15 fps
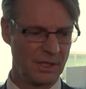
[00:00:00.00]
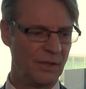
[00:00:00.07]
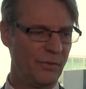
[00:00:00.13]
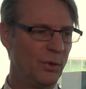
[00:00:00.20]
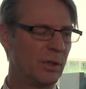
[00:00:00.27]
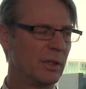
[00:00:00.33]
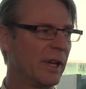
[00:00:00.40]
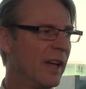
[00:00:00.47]

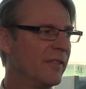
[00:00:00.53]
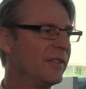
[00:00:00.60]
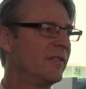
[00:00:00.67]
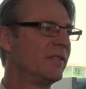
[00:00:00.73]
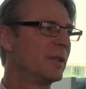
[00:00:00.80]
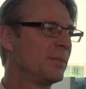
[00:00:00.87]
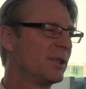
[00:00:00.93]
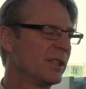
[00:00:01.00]
If you can have
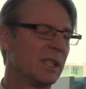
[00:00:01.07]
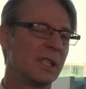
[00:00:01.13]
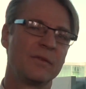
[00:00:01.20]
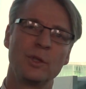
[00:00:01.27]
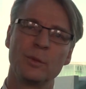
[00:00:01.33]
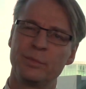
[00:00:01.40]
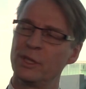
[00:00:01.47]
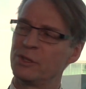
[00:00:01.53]
50%
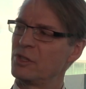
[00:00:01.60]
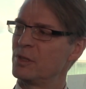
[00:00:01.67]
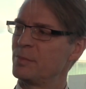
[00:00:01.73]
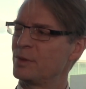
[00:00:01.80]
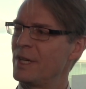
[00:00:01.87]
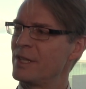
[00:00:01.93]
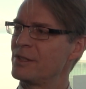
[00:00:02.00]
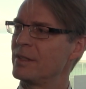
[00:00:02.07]
of your purchase
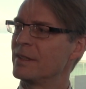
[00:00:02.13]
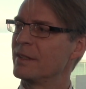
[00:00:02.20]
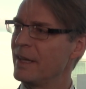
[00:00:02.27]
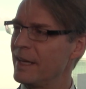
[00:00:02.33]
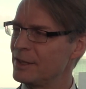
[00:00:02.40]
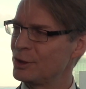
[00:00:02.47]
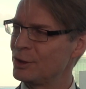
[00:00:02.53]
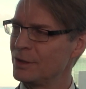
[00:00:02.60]
price in
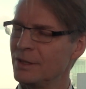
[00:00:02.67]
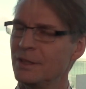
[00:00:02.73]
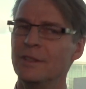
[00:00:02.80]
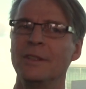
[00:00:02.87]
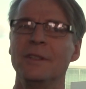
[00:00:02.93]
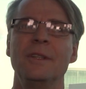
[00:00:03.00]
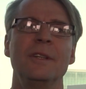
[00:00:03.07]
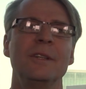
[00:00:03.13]
cash,
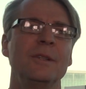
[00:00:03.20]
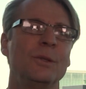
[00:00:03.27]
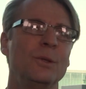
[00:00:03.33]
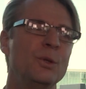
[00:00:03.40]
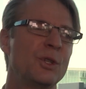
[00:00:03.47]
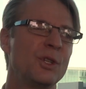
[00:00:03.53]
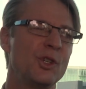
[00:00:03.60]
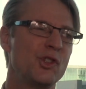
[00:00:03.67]

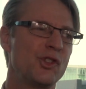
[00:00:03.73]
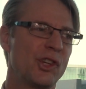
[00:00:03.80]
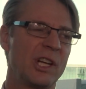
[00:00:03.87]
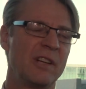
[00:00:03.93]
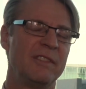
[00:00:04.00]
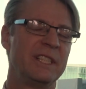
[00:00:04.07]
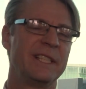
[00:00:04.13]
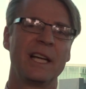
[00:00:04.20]
you can
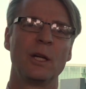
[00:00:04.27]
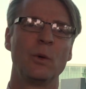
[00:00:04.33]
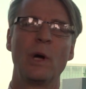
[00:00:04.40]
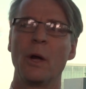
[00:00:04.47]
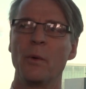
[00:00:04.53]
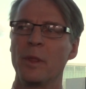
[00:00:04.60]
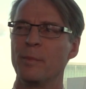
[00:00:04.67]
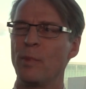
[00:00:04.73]
generally get
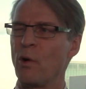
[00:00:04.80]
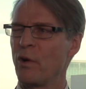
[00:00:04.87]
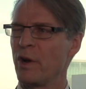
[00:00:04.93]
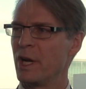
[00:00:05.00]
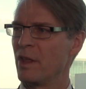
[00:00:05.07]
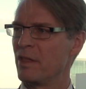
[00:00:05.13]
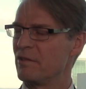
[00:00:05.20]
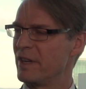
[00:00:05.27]
away with
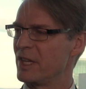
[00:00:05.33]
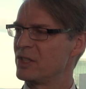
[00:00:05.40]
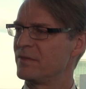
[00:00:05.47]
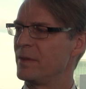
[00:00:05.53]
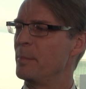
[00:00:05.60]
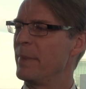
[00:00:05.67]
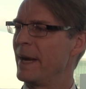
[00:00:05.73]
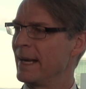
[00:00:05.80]
borrowing the
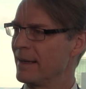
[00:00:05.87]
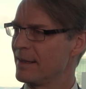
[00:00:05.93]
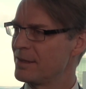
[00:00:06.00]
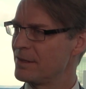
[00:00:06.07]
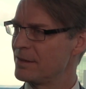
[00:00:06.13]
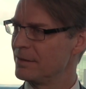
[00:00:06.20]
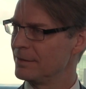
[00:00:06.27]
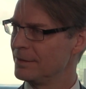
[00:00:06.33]
rest from
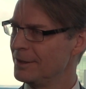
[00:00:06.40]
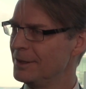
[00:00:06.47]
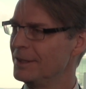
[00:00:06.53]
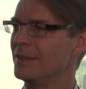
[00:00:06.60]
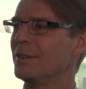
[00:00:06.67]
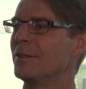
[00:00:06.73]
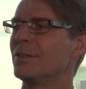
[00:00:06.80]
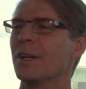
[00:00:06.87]
banks.
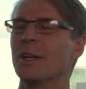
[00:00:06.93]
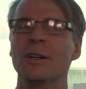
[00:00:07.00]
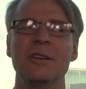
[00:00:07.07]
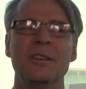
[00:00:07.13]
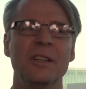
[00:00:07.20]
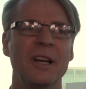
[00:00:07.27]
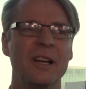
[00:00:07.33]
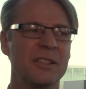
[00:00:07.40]

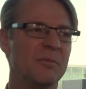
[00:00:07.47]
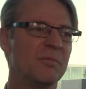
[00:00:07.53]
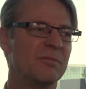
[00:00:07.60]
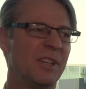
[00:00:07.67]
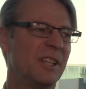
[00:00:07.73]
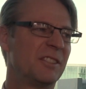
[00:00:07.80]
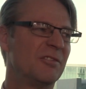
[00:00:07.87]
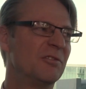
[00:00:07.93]
So as
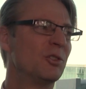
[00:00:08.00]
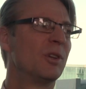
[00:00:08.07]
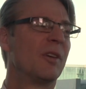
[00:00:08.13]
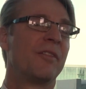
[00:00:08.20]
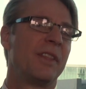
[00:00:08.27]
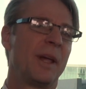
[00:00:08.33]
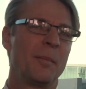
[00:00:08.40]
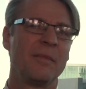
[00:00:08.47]
a rule
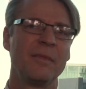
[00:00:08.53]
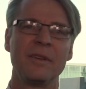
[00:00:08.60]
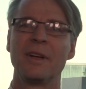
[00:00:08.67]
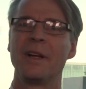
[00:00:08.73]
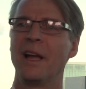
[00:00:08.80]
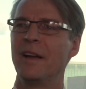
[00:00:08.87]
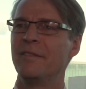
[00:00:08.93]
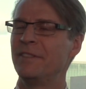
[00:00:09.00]
of thumb,
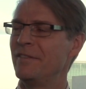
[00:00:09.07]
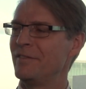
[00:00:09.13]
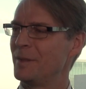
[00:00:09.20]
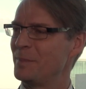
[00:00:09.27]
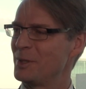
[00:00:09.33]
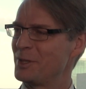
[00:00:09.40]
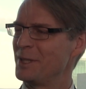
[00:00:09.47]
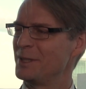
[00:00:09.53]
have
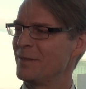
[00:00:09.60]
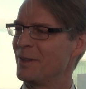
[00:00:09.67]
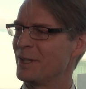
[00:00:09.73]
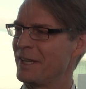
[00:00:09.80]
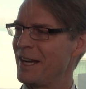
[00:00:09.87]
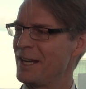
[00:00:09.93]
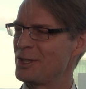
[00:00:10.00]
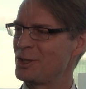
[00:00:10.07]
50% of the
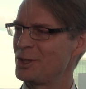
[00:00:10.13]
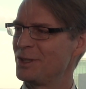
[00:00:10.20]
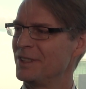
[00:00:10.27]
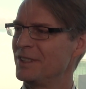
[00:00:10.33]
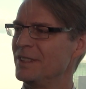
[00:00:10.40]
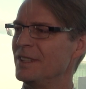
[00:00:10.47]
cash,